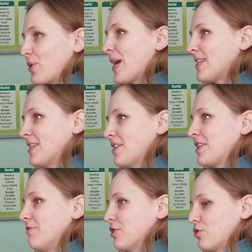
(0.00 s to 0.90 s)
present
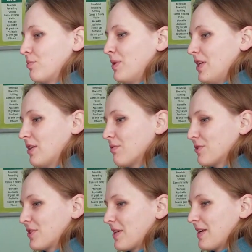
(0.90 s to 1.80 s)
given to me. It
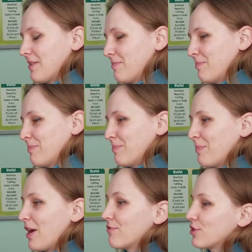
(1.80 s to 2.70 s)
was
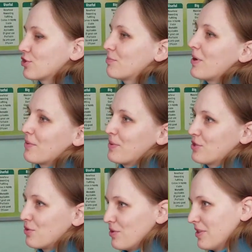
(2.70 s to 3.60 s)
my first Barbie
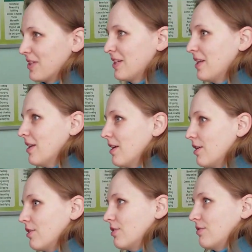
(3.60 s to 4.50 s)
doll.
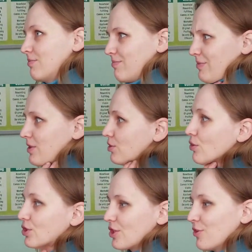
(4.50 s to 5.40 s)

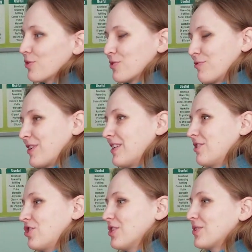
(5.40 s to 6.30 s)
Not a lot of
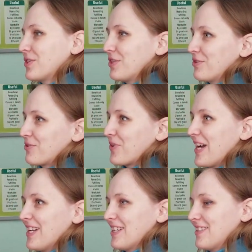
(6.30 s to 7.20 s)
children in
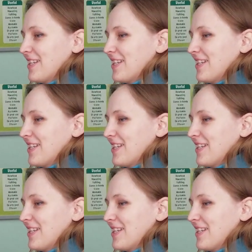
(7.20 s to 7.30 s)
Ukraine at